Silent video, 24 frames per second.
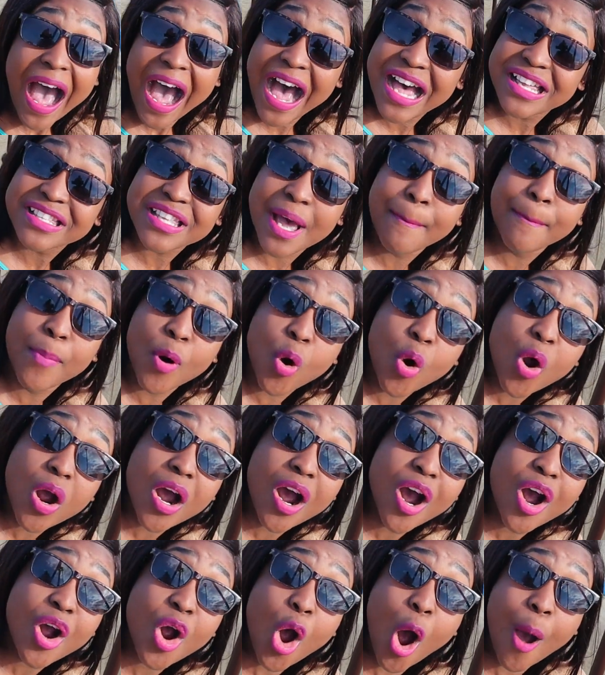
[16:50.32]
has a
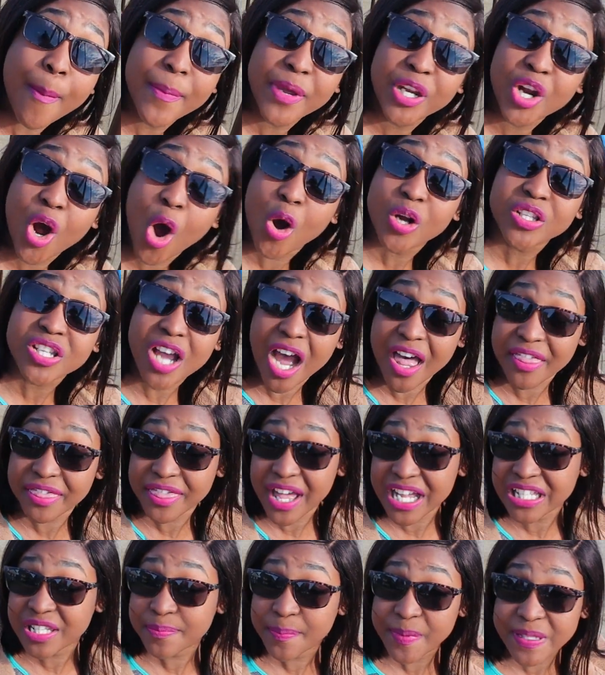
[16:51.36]
book coming out on
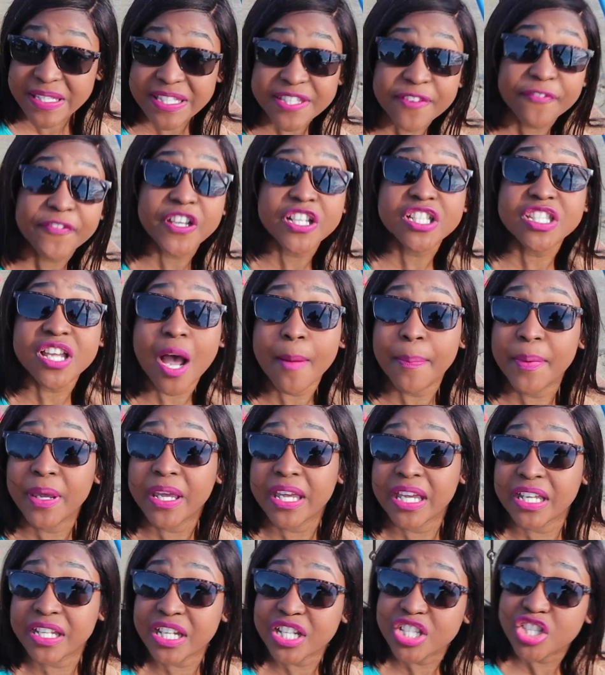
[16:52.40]
that specific
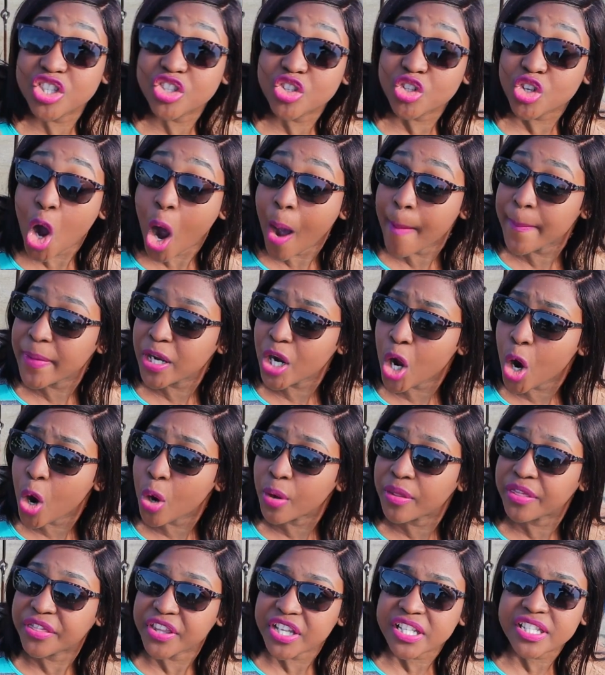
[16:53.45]
topic. It is coming
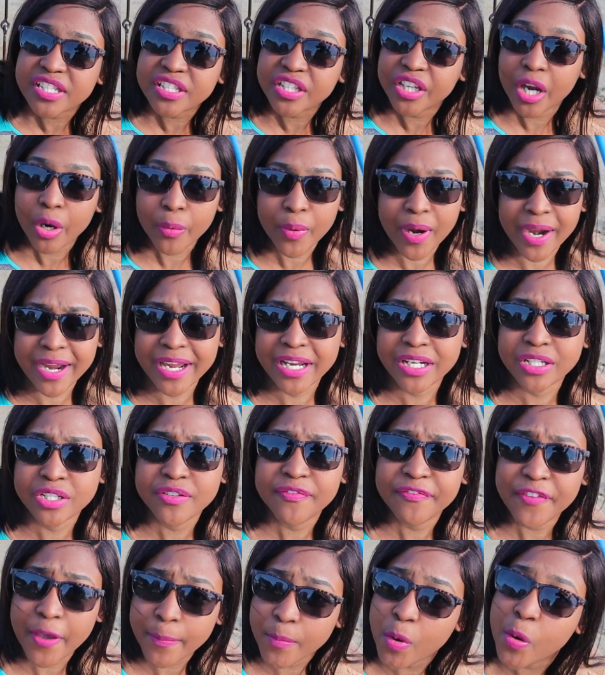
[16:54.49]
out this year. We're in
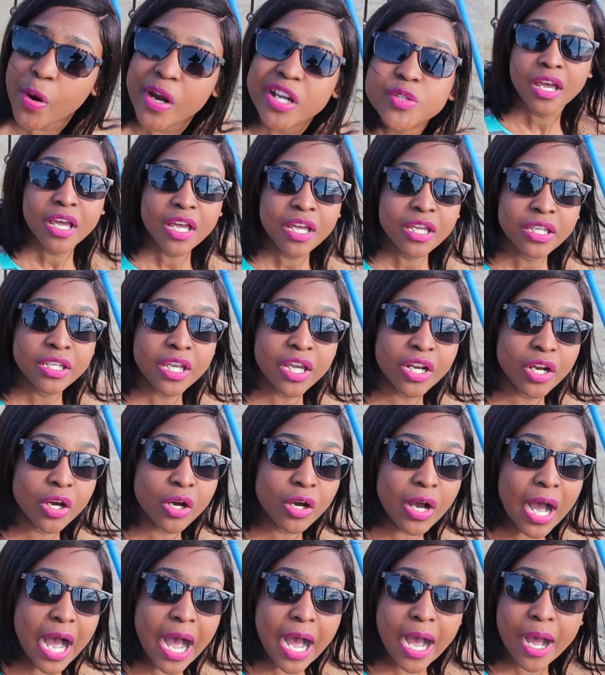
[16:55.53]
February. You know,
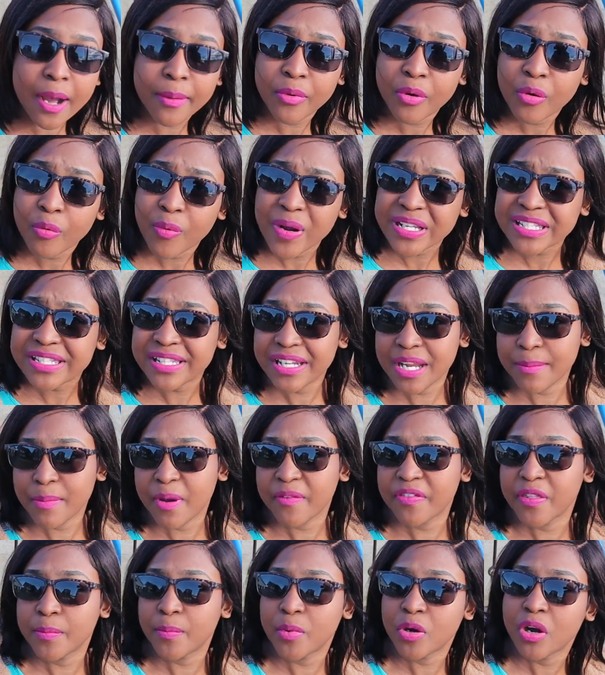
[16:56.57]
um, what's the name
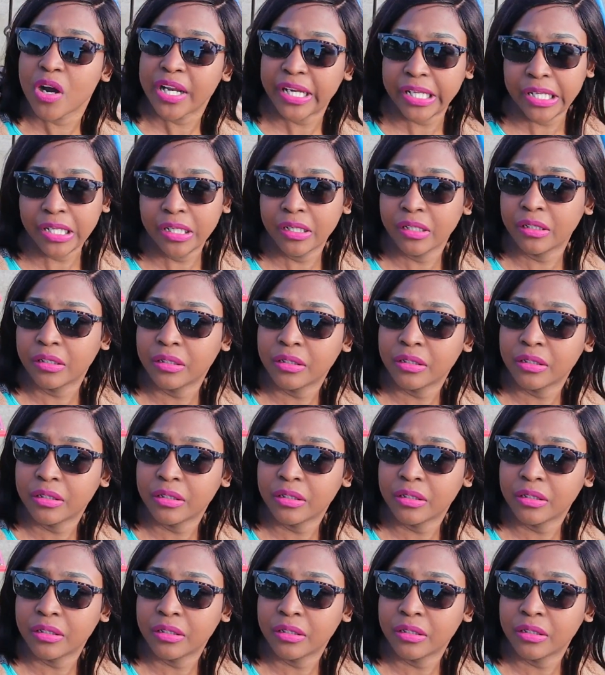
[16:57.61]
of the book, honey?